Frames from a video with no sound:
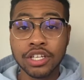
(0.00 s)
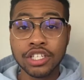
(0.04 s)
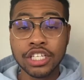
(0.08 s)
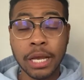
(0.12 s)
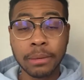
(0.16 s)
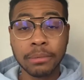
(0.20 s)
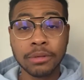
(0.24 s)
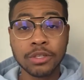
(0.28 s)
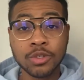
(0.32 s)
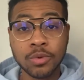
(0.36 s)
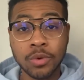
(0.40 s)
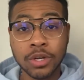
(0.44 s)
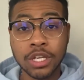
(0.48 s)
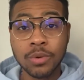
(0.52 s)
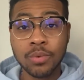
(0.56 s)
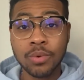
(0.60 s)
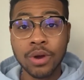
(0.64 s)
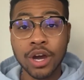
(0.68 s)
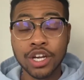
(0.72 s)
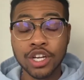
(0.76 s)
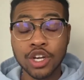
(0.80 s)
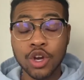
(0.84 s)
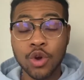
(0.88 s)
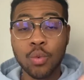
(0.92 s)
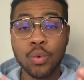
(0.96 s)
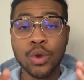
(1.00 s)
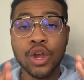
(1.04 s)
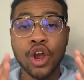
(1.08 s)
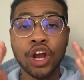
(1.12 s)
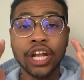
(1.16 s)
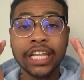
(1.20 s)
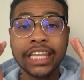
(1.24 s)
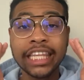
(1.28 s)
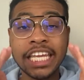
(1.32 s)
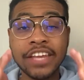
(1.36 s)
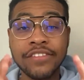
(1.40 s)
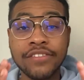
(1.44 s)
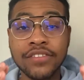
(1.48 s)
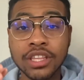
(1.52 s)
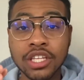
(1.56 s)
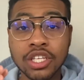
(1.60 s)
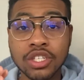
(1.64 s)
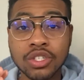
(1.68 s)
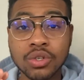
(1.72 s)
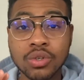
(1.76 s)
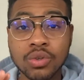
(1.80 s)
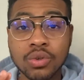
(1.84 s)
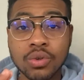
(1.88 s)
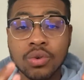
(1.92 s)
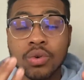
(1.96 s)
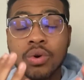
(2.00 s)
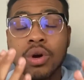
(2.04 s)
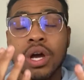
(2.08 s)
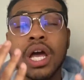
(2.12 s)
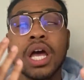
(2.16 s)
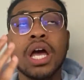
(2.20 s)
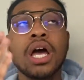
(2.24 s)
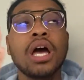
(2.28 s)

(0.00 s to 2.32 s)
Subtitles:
chapter 21. We are leaving the school.